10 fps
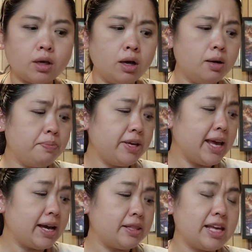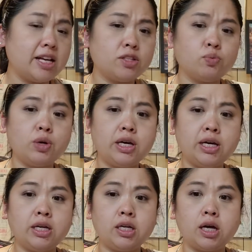Uh, but yeah, that's
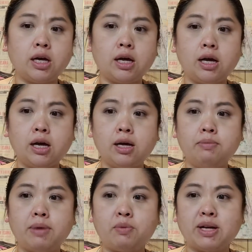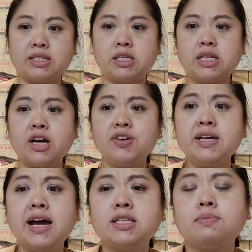what um, I want to tell
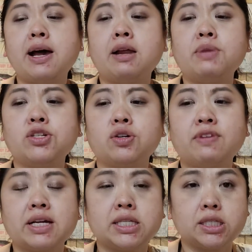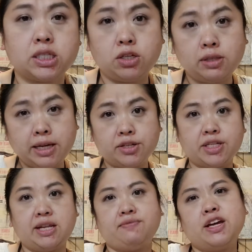you guys about. I'm not sure if I'm going to see you later
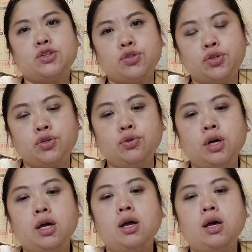today. If I do,